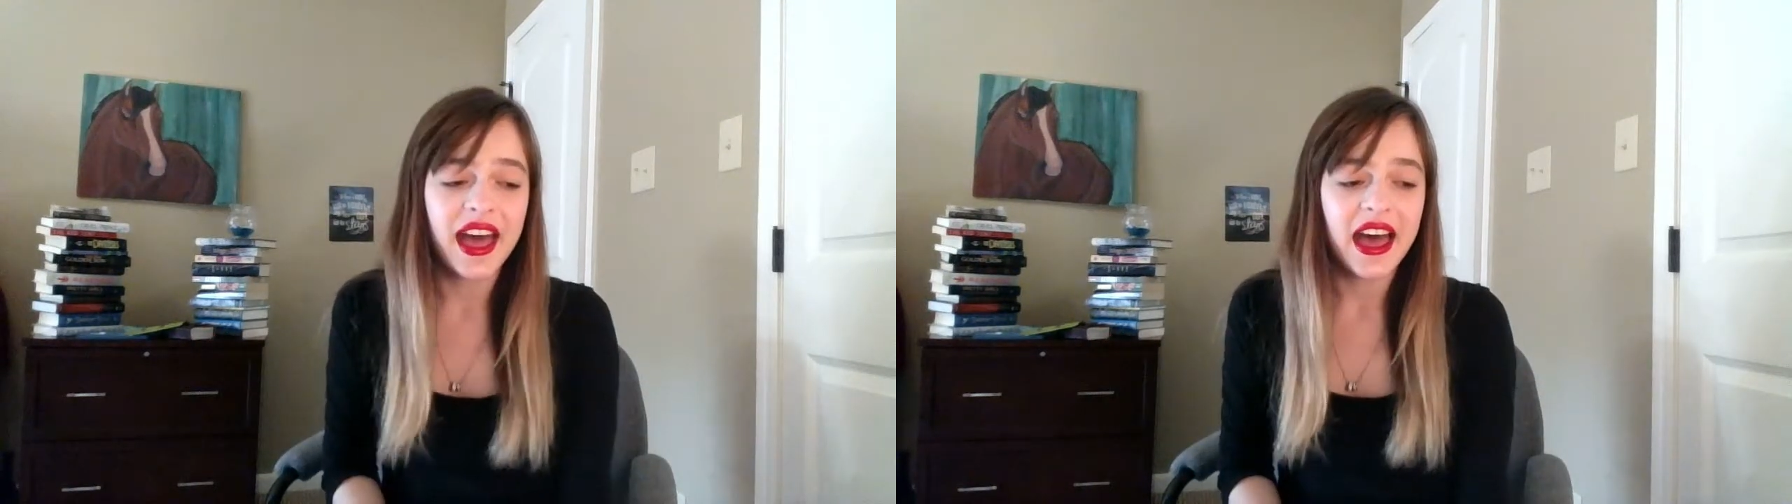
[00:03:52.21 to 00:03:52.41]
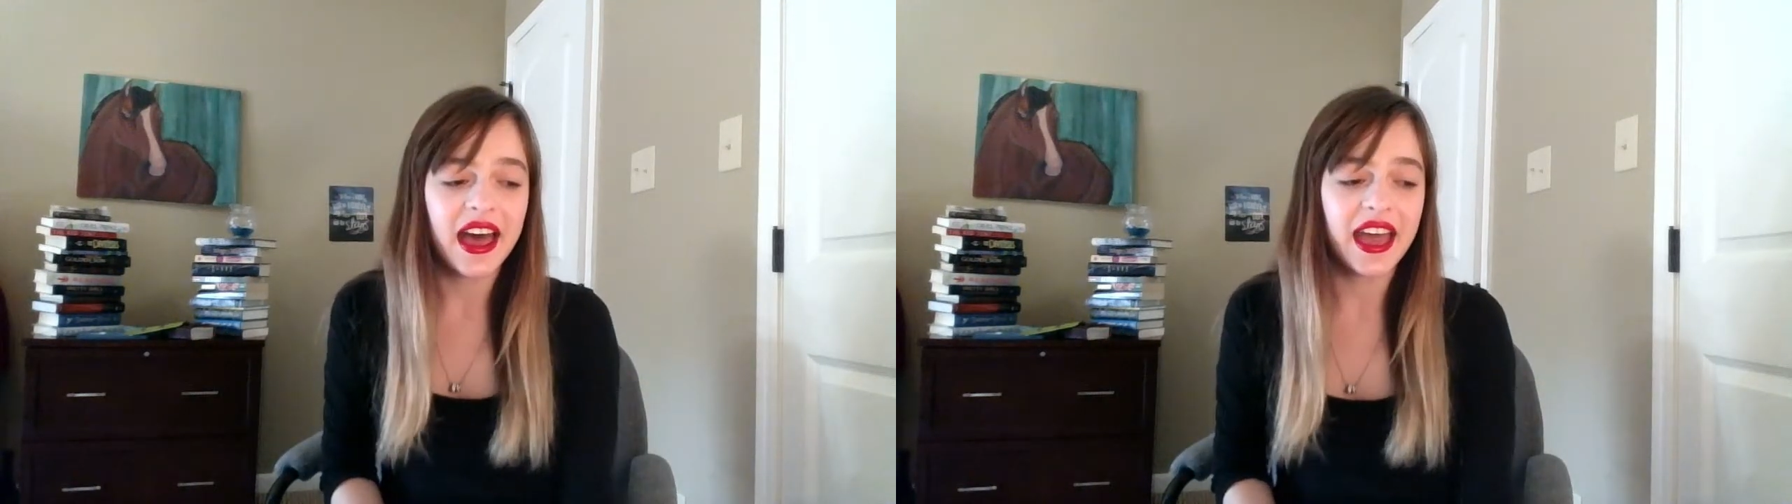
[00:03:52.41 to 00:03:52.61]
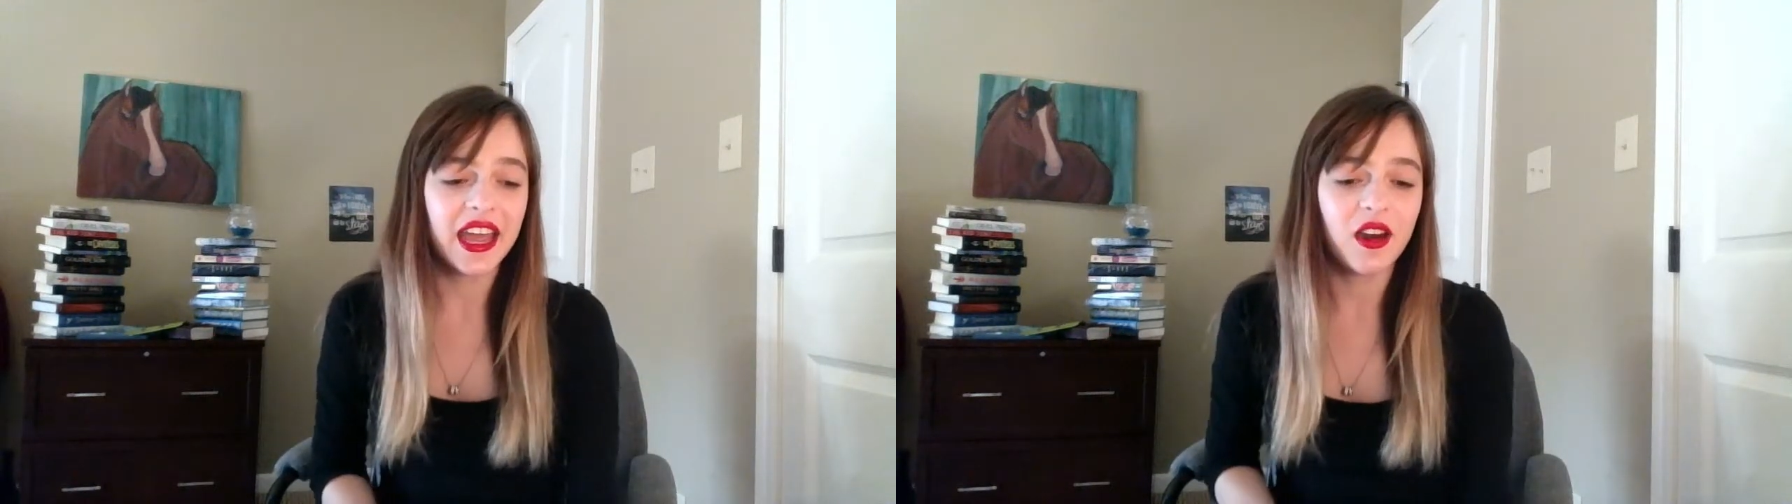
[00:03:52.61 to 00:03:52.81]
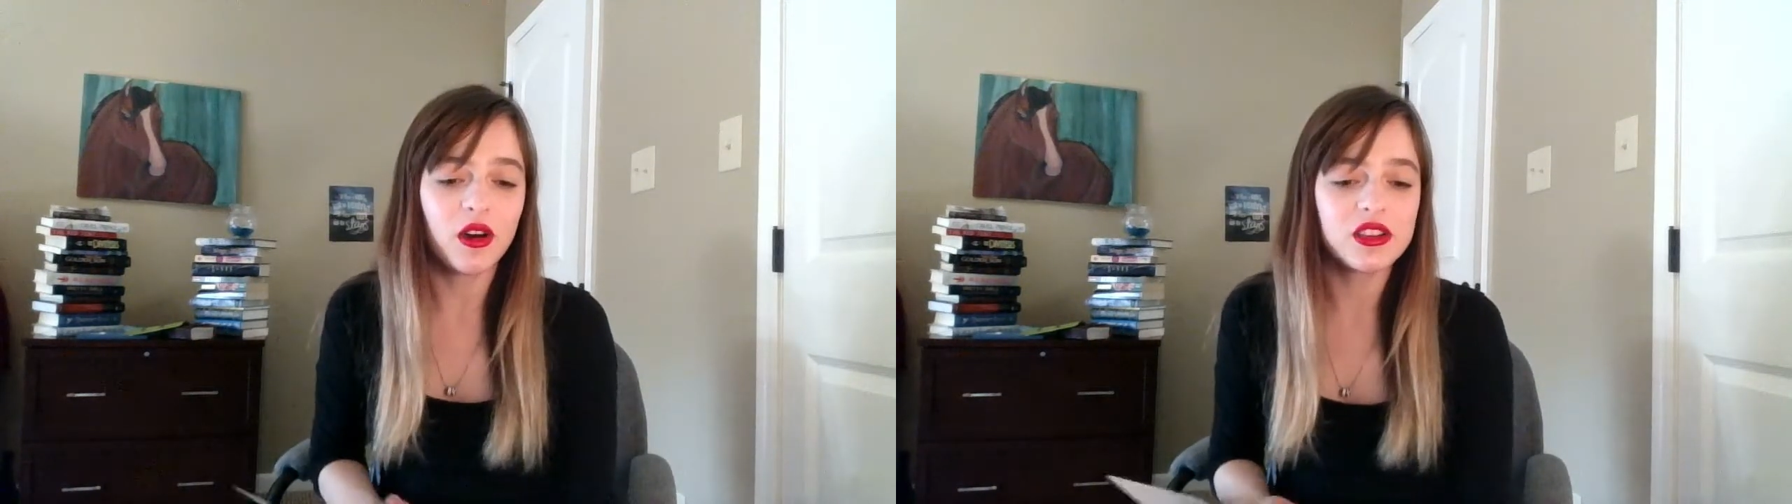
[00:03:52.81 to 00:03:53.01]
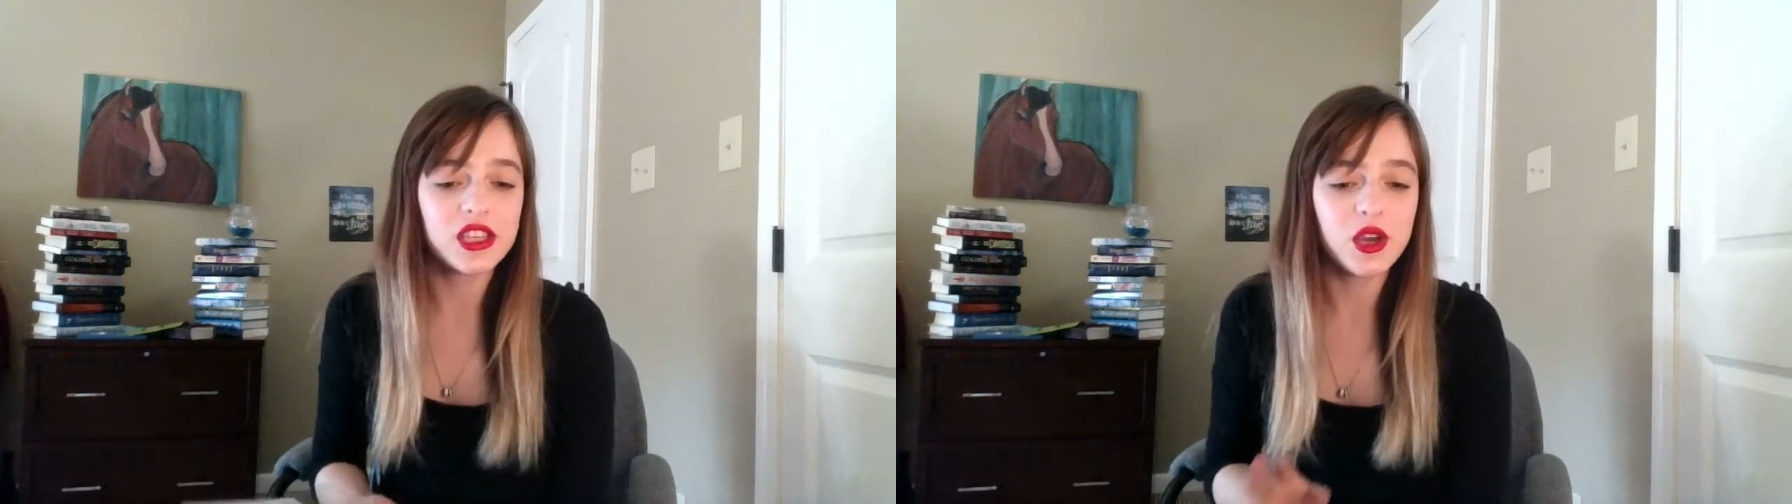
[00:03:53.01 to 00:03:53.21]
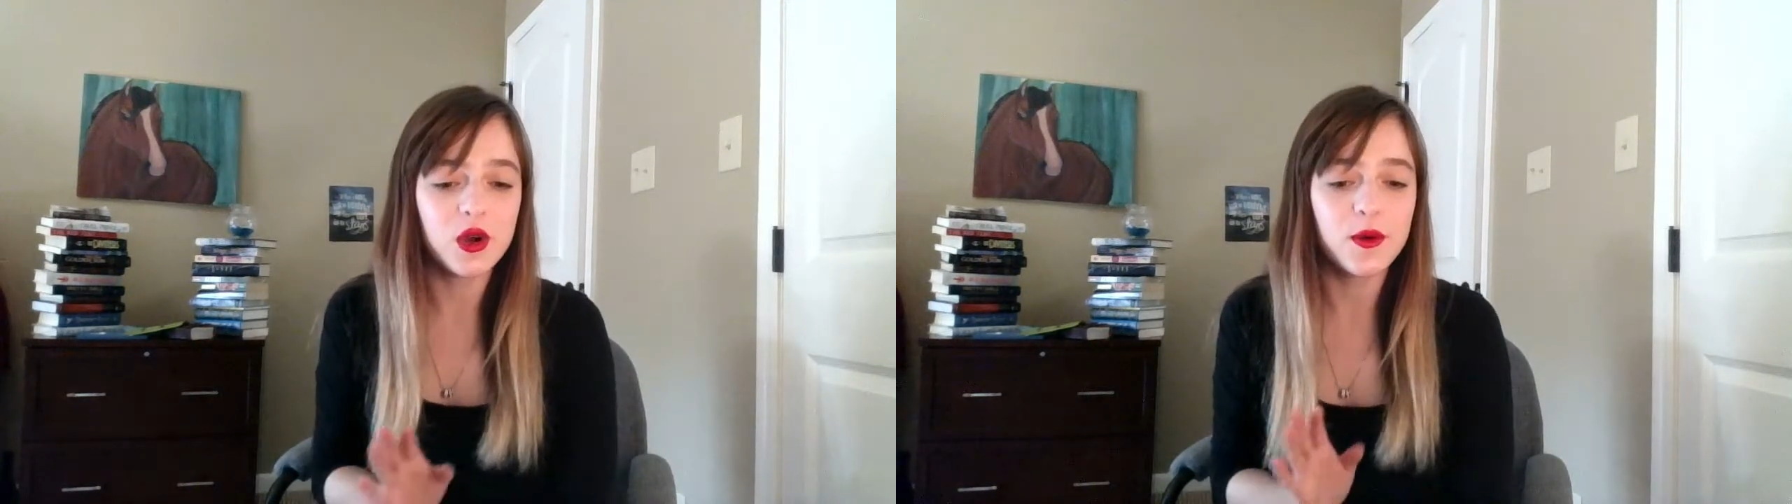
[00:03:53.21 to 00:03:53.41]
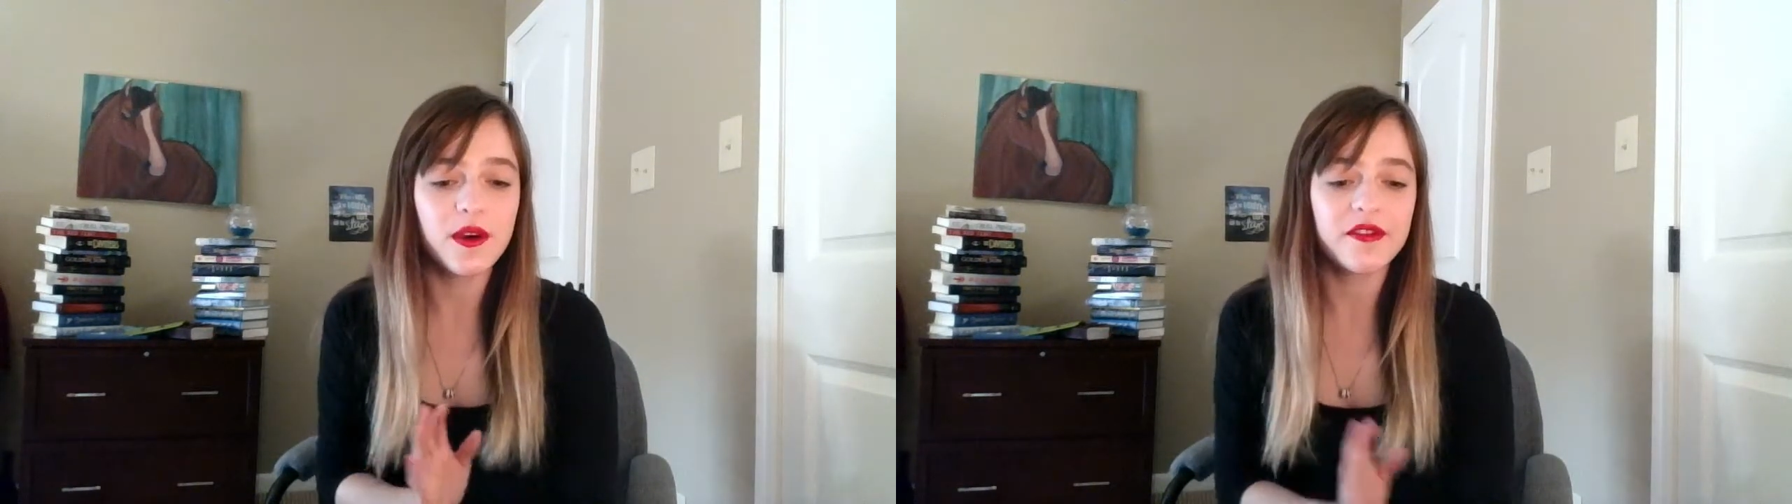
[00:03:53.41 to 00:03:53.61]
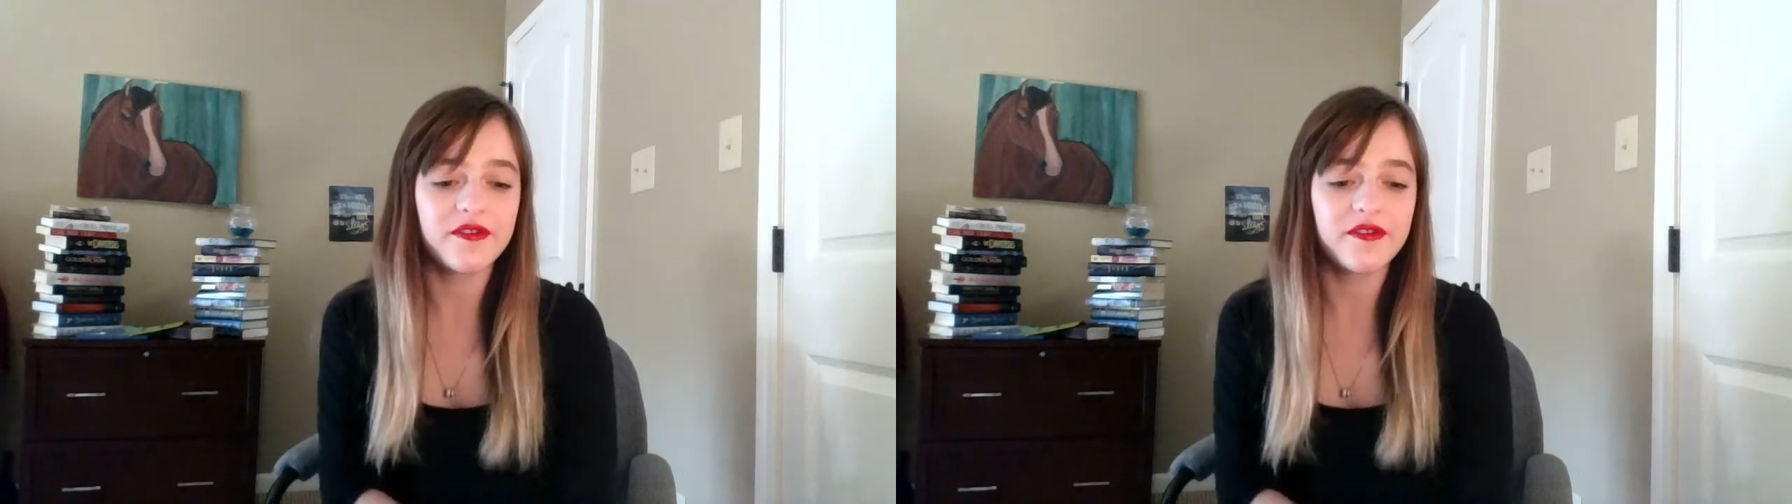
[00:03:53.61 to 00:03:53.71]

I also